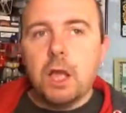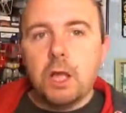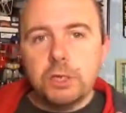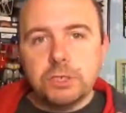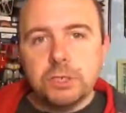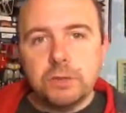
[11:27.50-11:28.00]

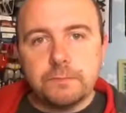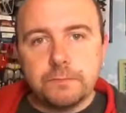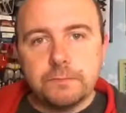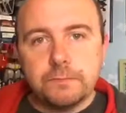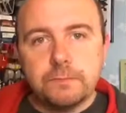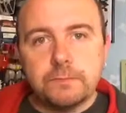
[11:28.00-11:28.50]
Also,
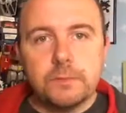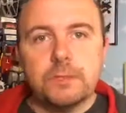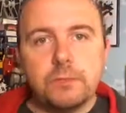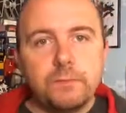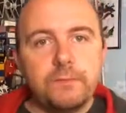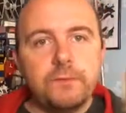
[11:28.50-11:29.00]

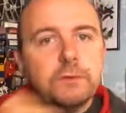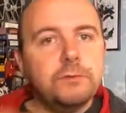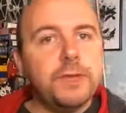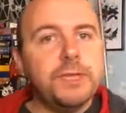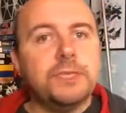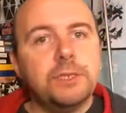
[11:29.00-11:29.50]
some
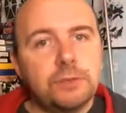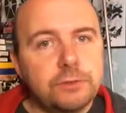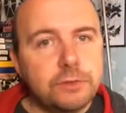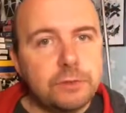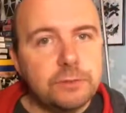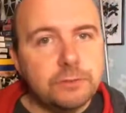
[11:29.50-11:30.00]
fundraising
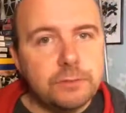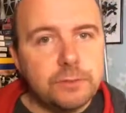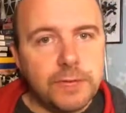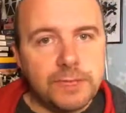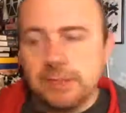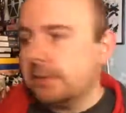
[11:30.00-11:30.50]
news.
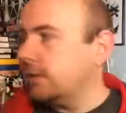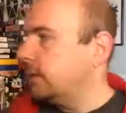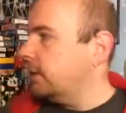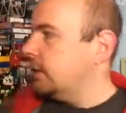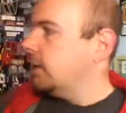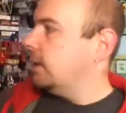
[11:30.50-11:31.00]
Yes,
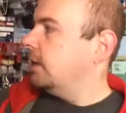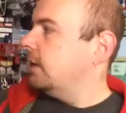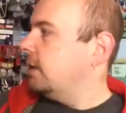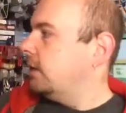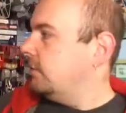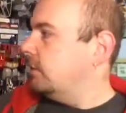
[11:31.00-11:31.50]

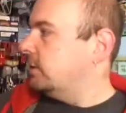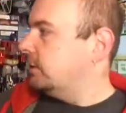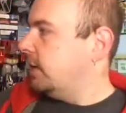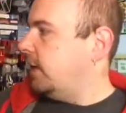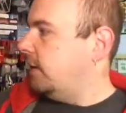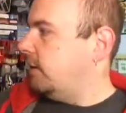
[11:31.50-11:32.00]
because
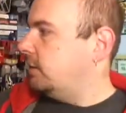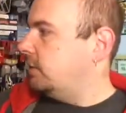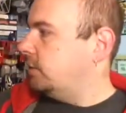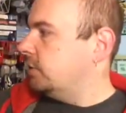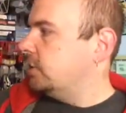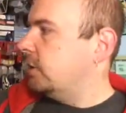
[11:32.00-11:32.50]
I
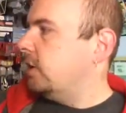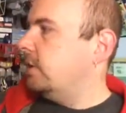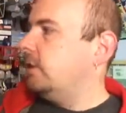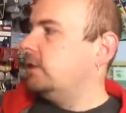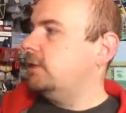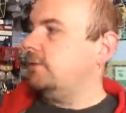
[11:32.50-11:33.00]
just got
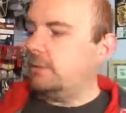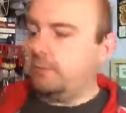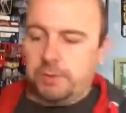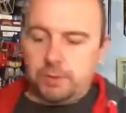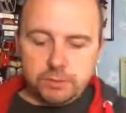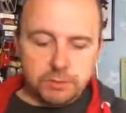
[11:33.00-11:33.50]
this through the
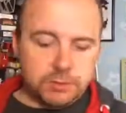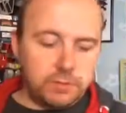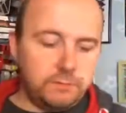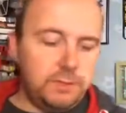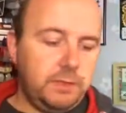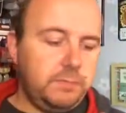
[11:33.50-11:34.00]
post, and it's
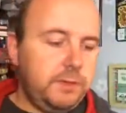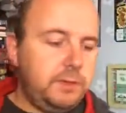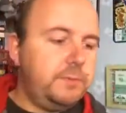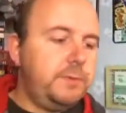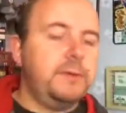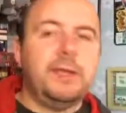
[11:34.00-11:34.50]
not really a
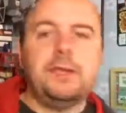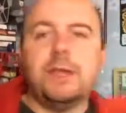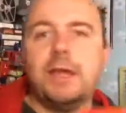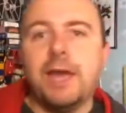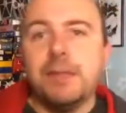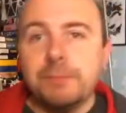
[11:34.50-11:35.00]
pickup, and I
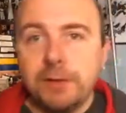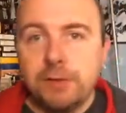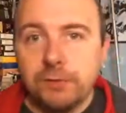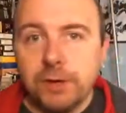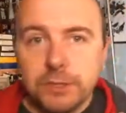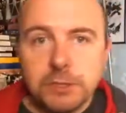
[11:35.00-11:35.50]
hide my
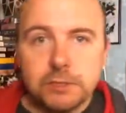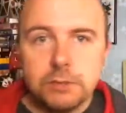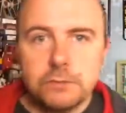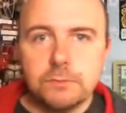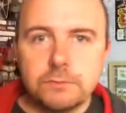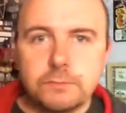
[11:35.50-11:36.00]
address.
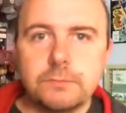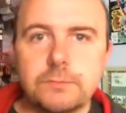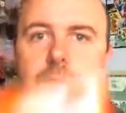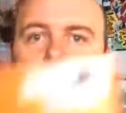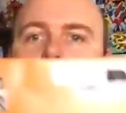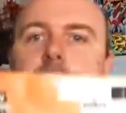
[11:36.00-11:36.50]
So
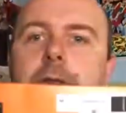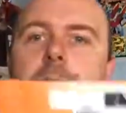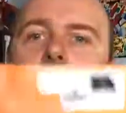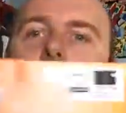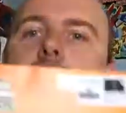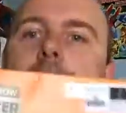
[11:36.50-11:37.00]
yeah.
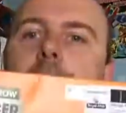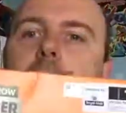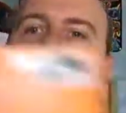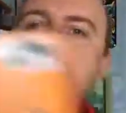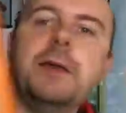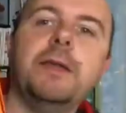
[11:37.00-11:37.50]

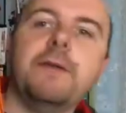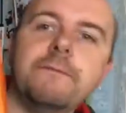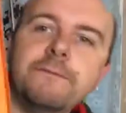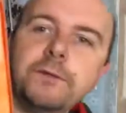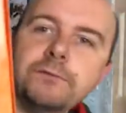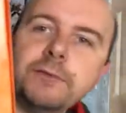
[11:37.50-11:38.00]
It's my
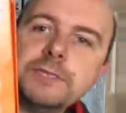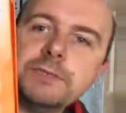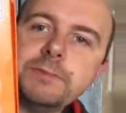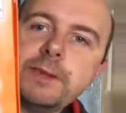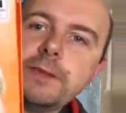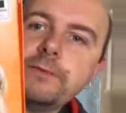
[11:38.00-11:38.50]

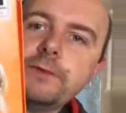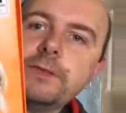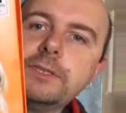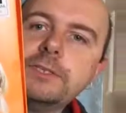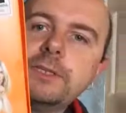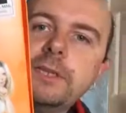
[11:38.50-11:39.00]
fundraising pack for
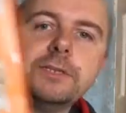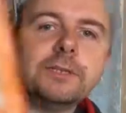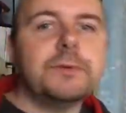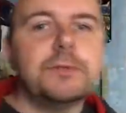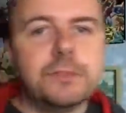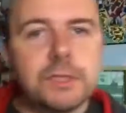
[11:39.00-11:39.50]
Stand
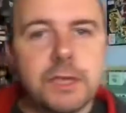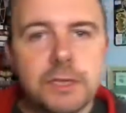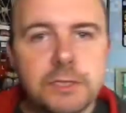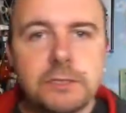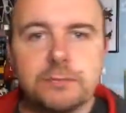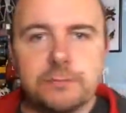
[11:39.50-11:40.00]
Up to
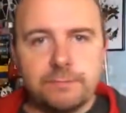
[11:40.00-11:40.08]
Cancer.